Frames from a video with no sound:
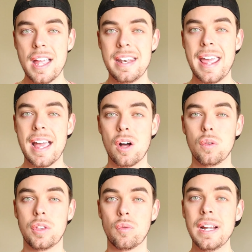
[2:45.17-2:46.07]
Now,
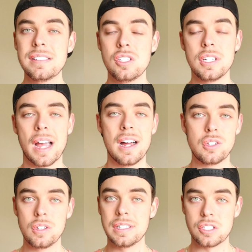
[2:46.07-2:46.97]
the reason you can't
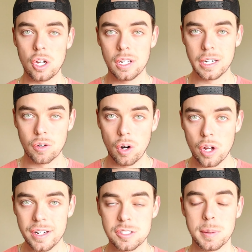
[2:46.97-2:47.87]
do this earlier
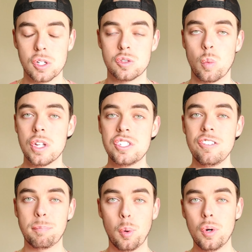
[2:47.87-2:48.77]
on is because once
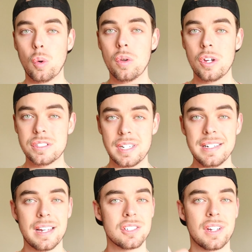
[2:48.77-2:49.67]
you've put all those
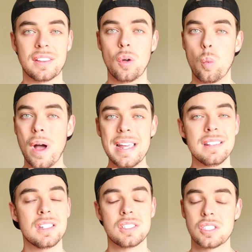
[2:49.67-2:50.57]
details, like the
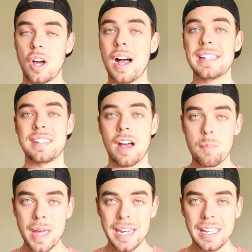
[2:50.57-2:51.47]
weight, the size, how
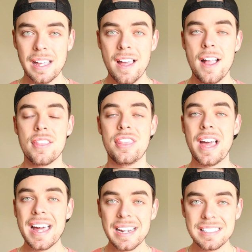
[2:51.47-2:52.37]
many,
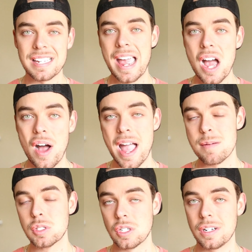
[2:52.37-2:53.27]
that is how
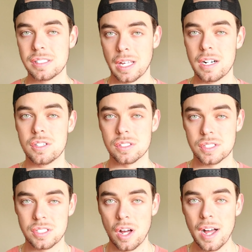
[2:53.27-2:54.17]
Amazon is going to
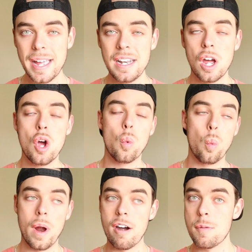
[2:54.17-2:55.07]
decide
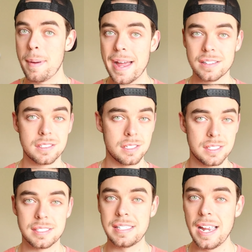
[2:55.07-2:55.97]
whereabouts to
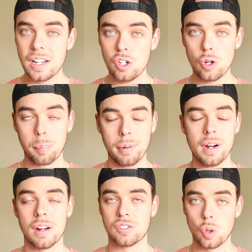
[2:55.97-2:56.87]
send your
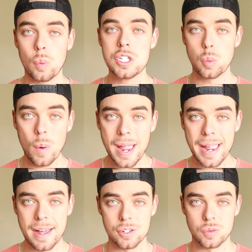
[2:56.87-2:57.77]
product, to which
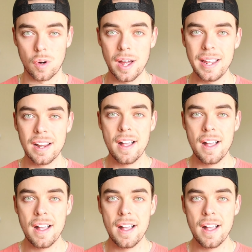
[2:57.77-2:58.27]
warehouse, right?